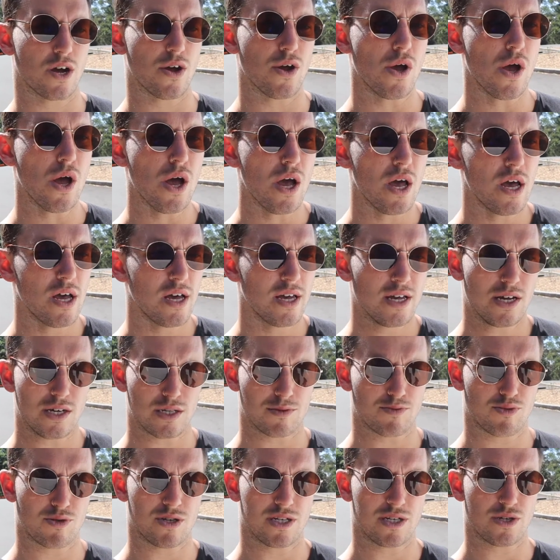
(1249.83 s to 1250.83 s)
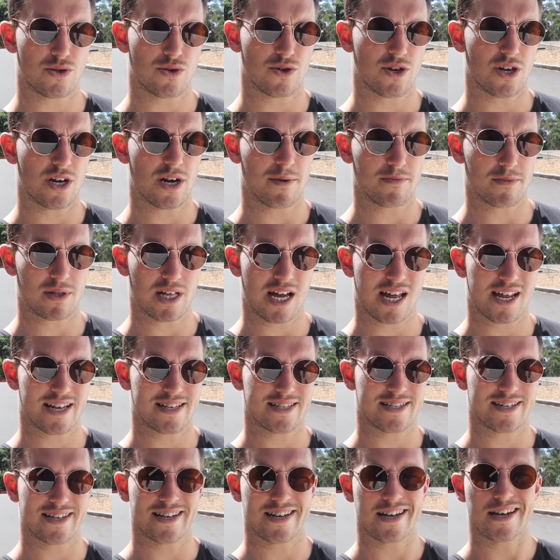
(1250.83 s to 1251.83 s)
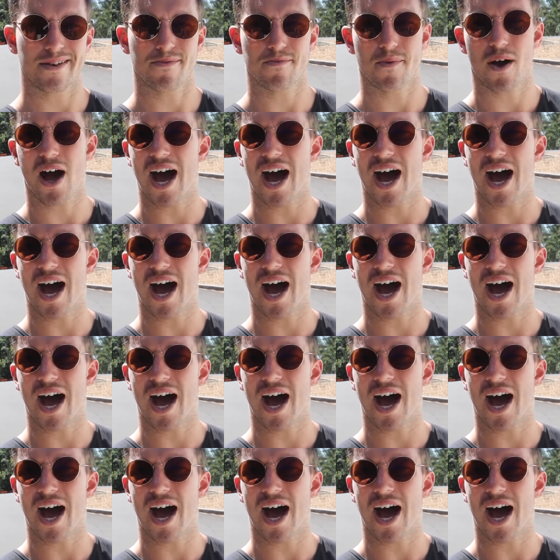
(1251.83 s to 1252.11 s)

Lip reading: it was pretty good, and I'm glad I did it.